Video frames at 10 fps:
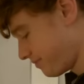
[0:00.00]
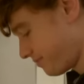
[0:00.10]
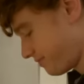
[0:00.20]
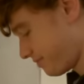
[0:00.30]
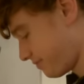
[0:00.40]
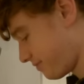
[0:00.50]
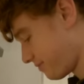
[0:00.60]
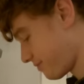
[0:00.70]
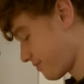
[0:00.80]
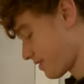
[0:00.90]
you guys playing it
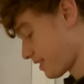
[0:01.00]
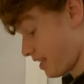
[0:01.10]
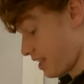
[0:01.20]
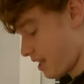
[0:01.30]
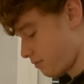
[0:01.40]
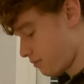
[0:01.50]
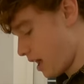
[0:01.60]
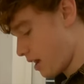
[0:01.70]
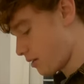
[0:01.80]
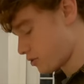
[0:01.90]
right?
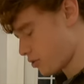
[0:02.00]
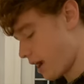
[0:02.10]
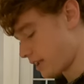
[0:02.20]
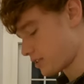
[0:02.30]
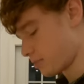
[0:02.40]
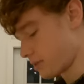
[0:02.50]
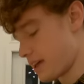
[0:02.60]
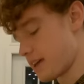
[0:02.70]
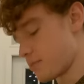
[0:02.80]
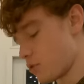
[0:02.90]
We're trying to play it